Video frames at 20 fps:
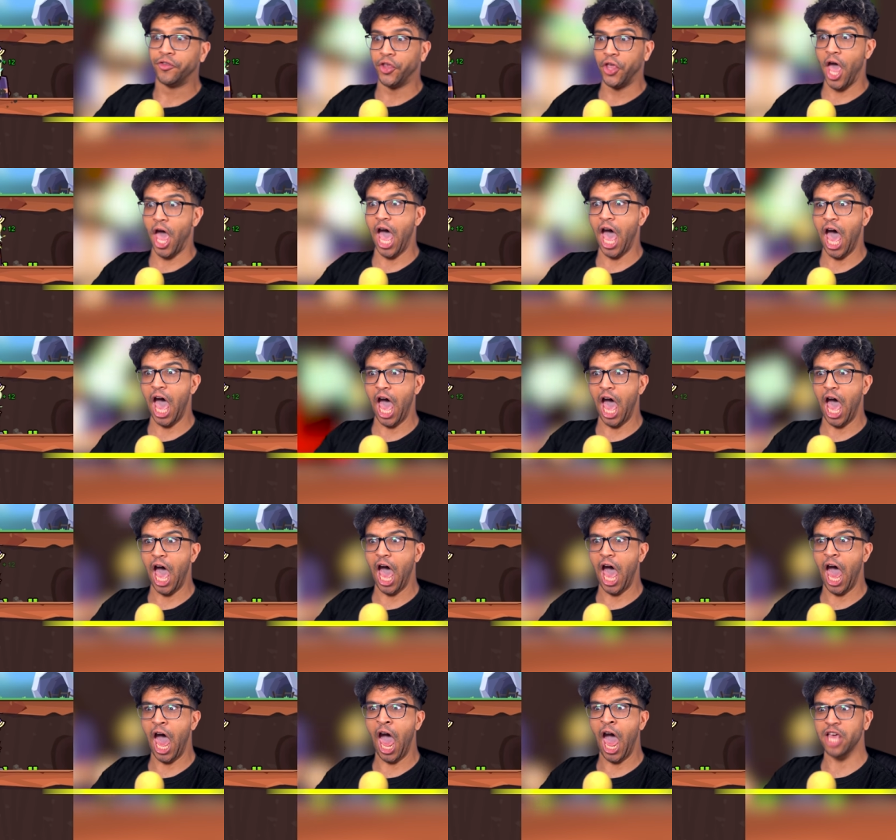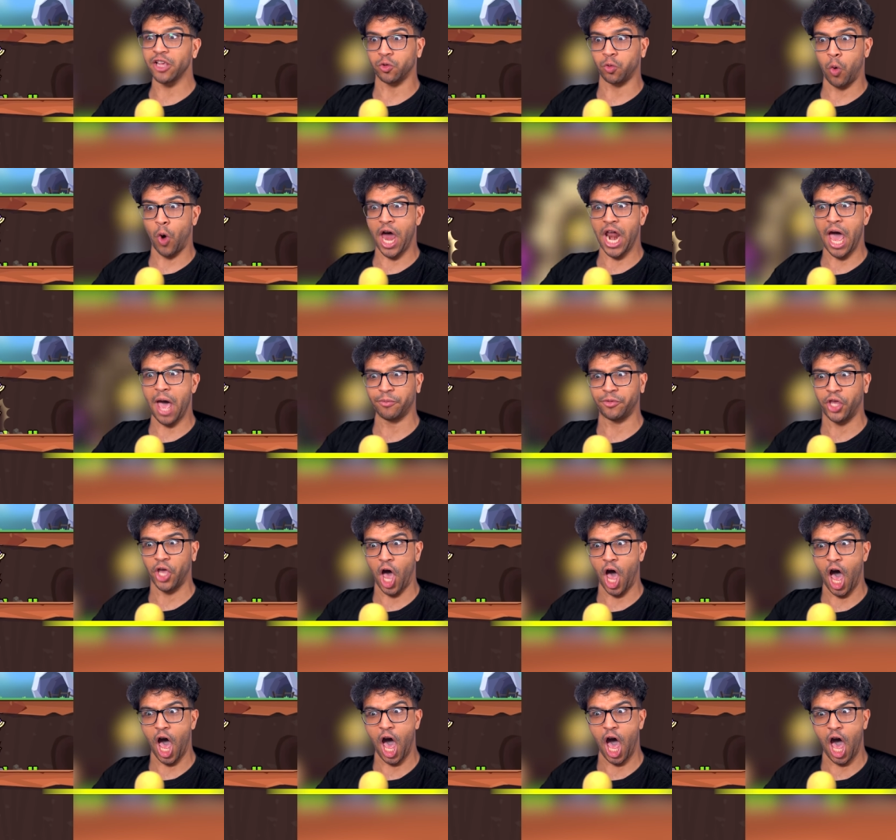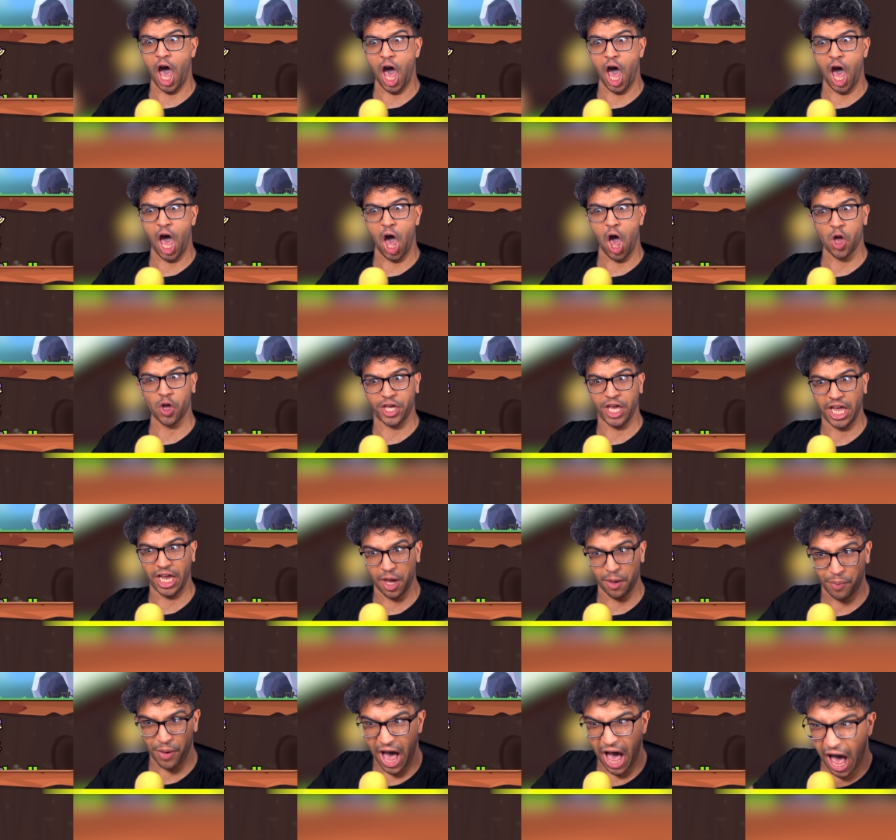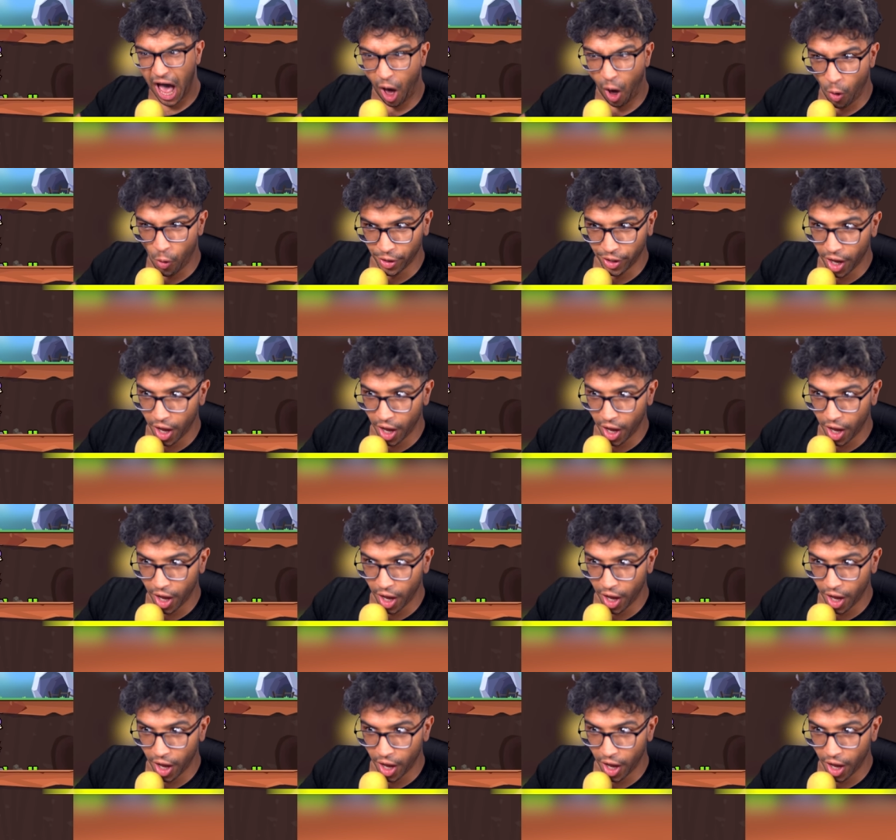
That's what I'm talking about.